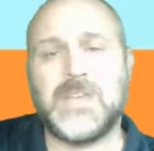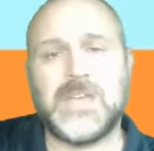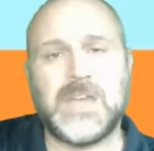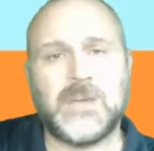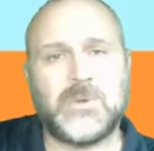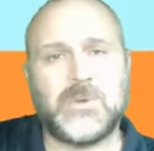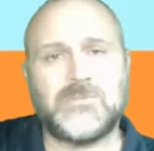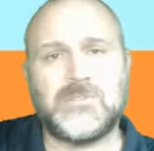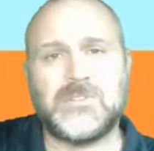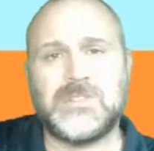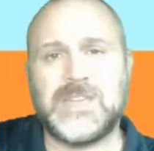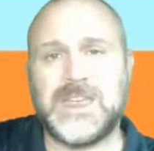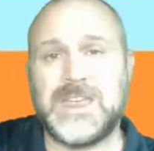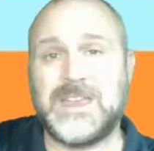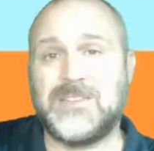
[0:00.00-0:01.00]
However, in
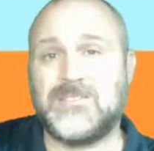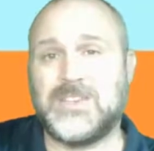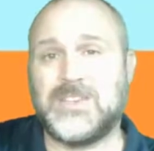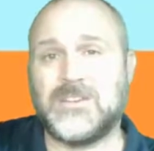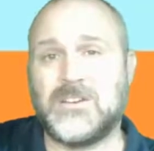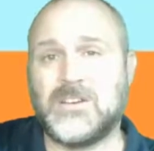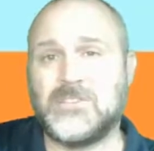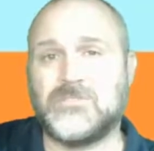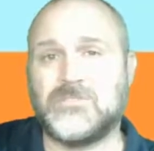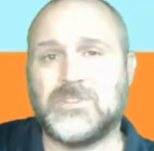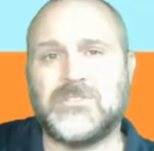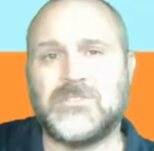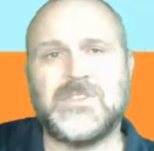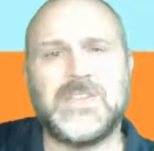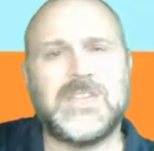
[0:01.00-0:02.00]
the
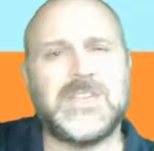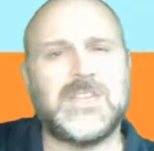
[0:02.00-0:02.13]
1800s,